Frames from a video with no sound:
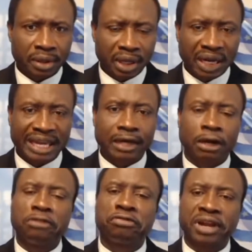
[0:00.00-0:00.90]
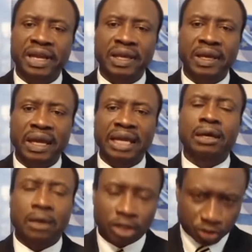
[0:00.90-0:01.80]
in the conflict in the
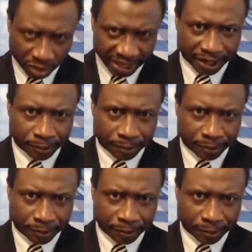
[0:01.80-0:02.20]
country.